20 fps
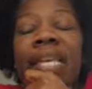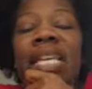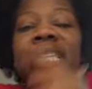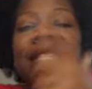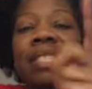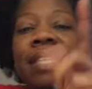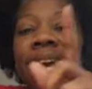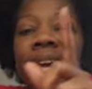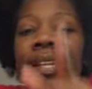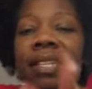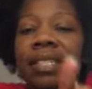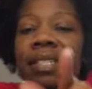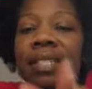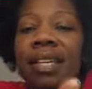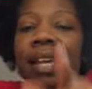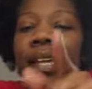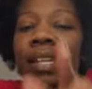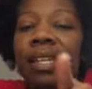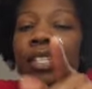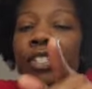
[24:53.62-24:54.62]
is not as
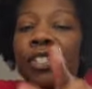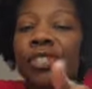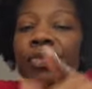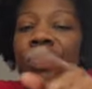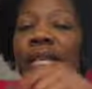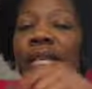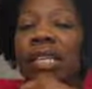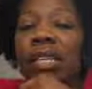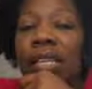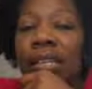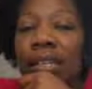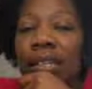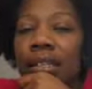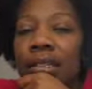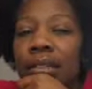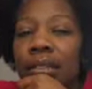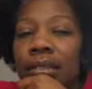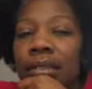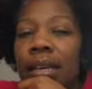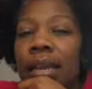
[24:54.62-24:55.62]
tight as you think it
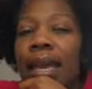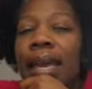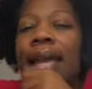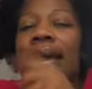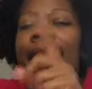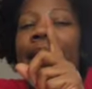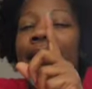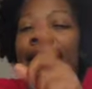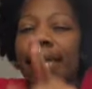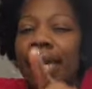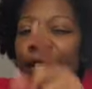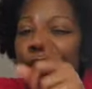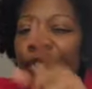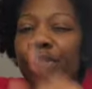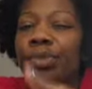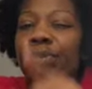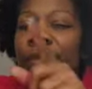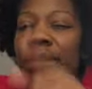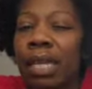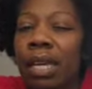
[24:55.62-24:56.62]
is. Yes,
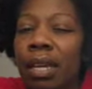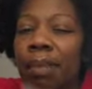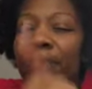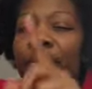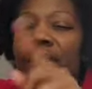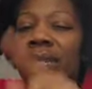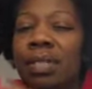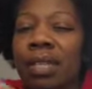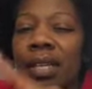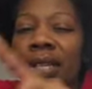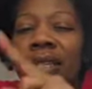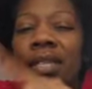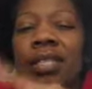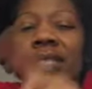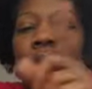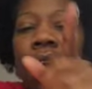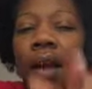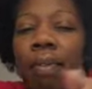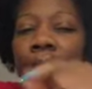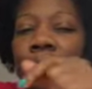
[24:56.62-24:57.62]
you did present
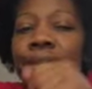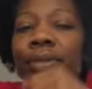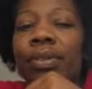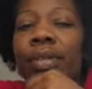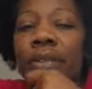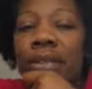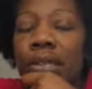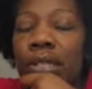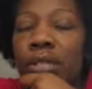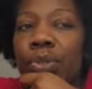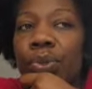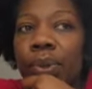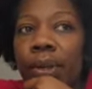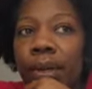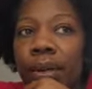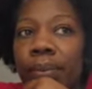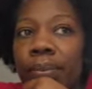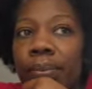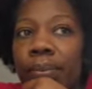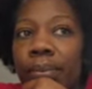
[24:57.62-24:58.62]
this opportunity to
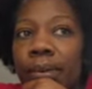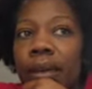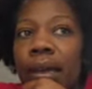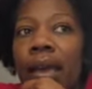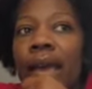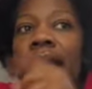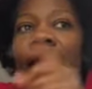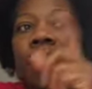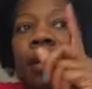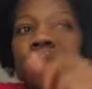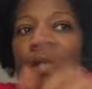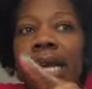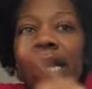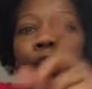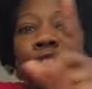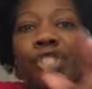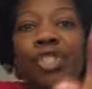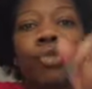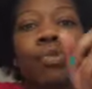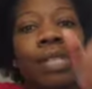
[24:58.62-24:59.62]
him.
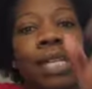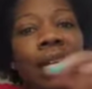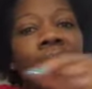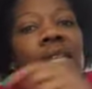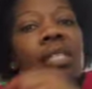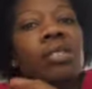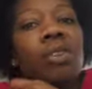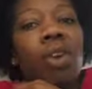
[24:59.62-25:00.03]
Yes, you did